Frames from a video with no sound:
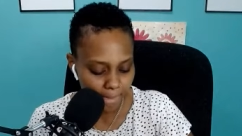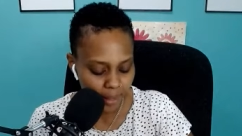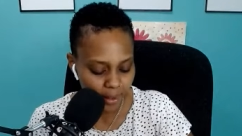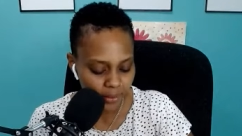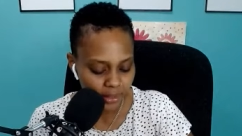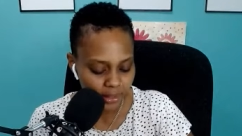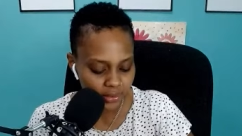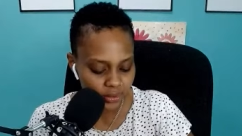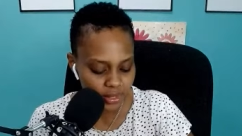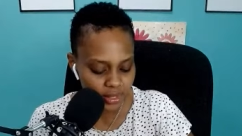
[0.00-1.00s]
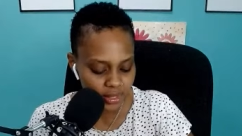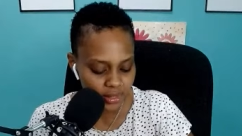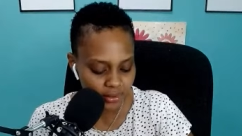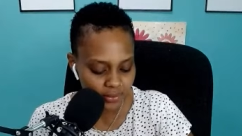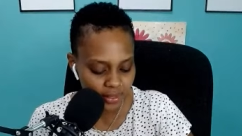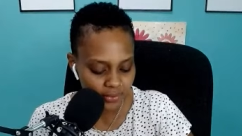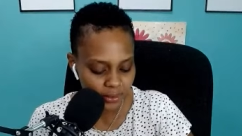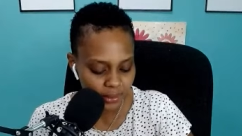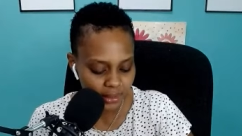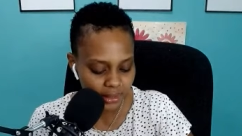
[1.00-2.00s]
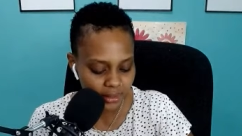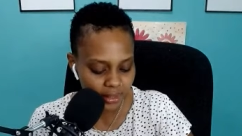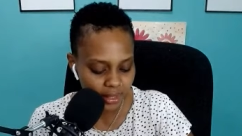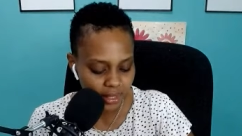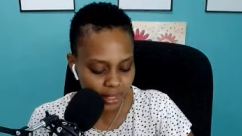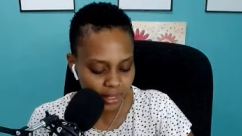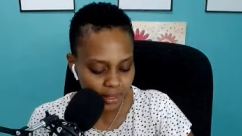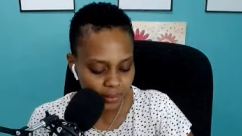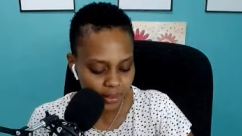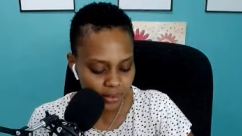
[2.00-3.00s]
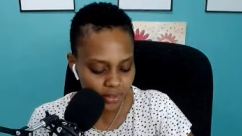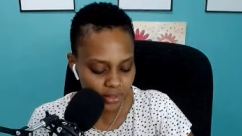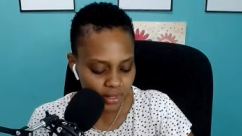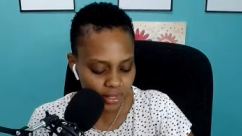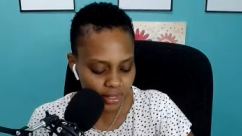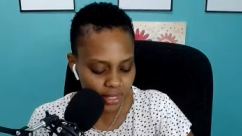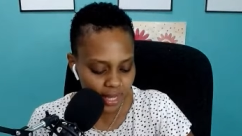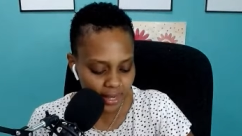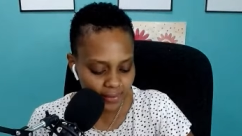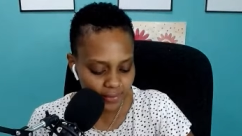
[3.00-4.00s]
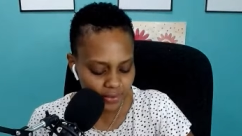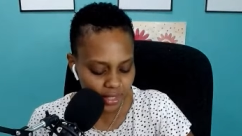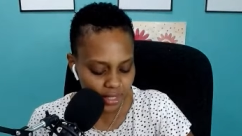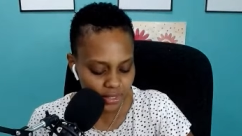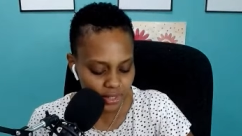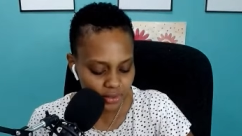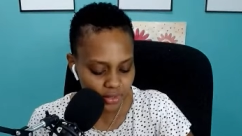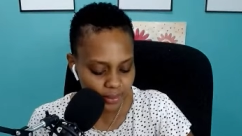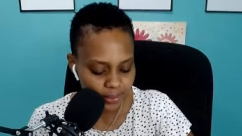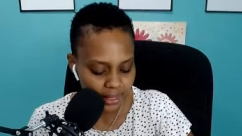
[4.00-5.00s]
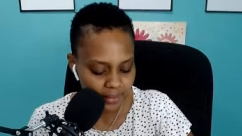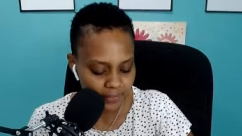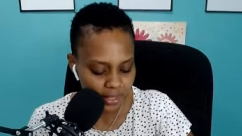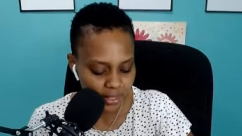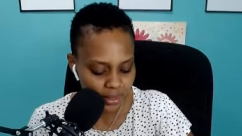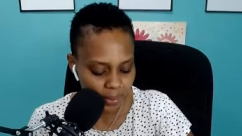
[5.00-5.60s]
Our egos for everybody. Anybody who's on this live, if you're catching the replay, if there's a